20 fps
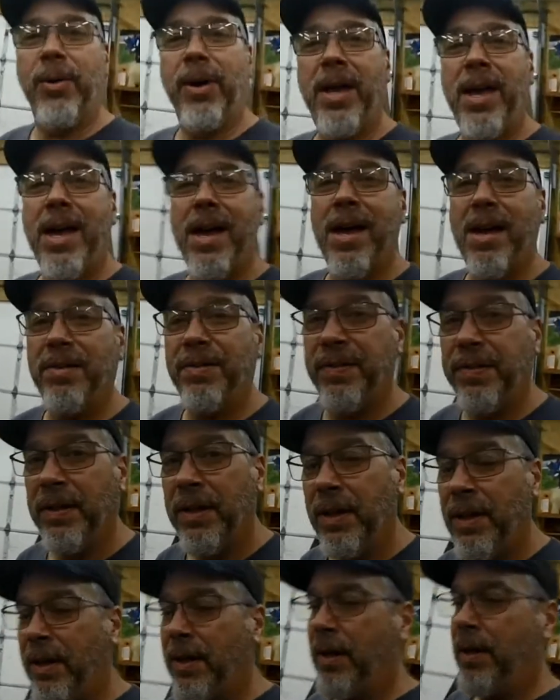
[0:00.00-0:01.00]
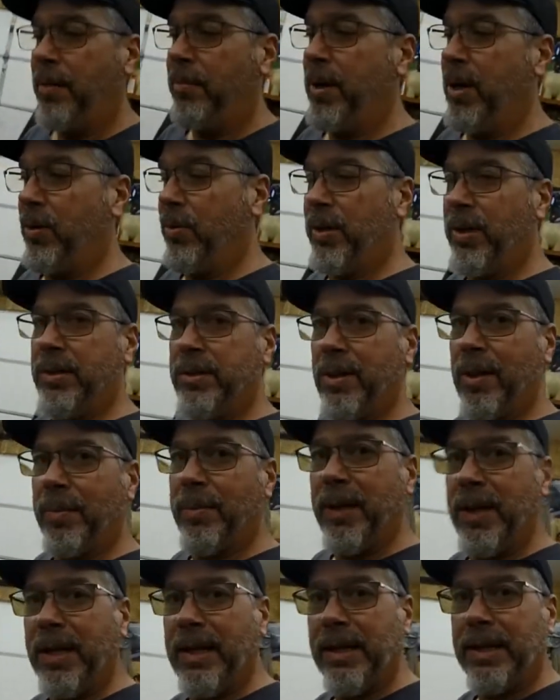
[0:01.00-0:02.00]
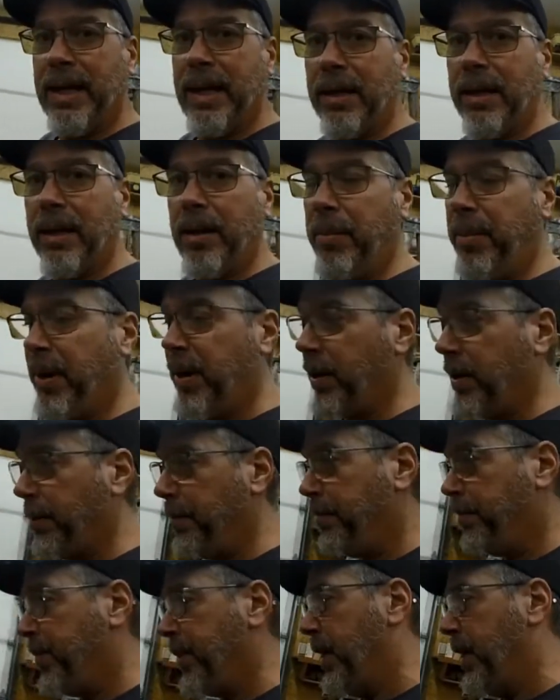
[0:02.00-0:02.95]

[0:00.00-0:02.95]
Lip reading: and a half, about what it took me to get that thing apart.